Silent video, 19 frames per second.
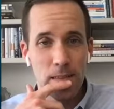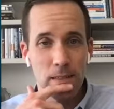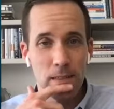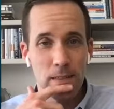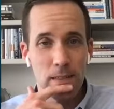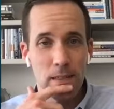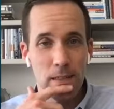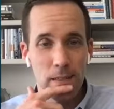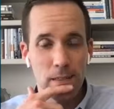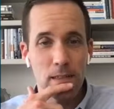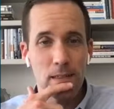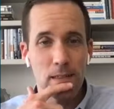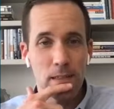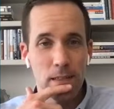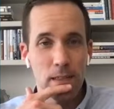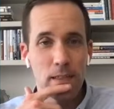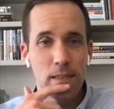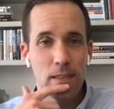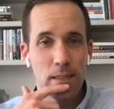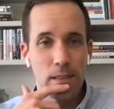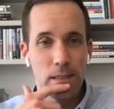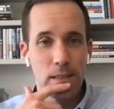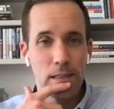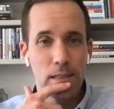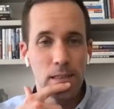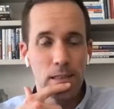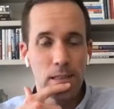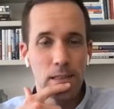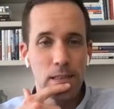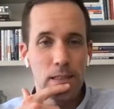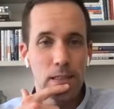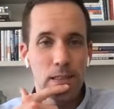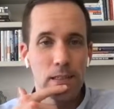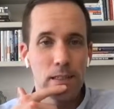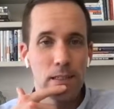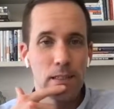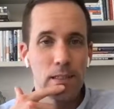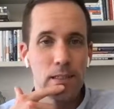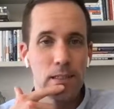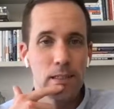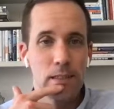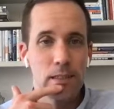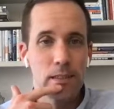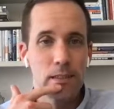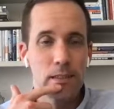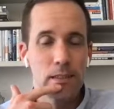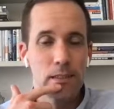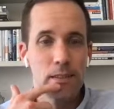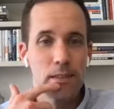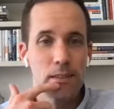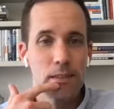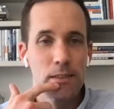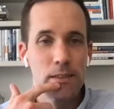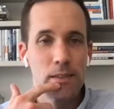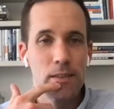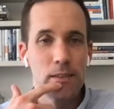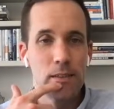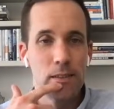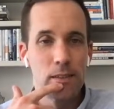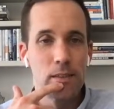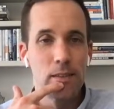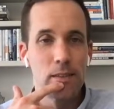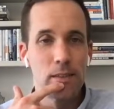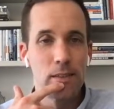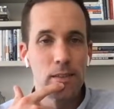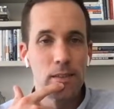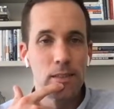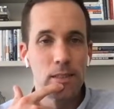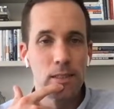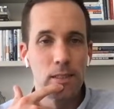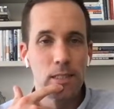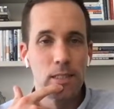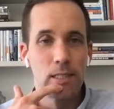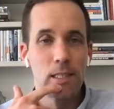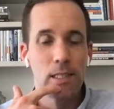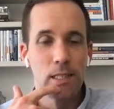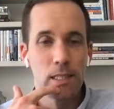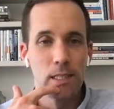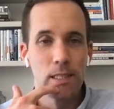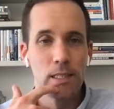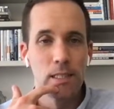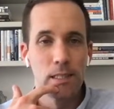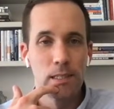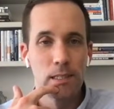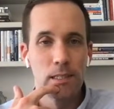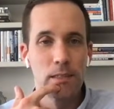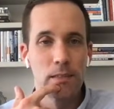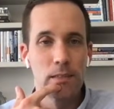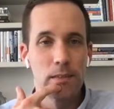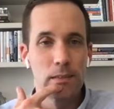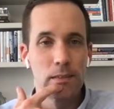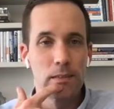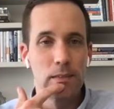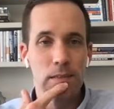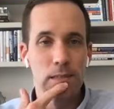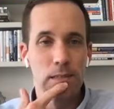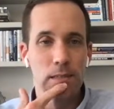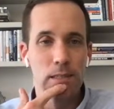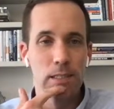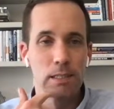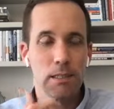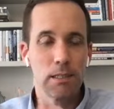No words are spoken by the person on screen.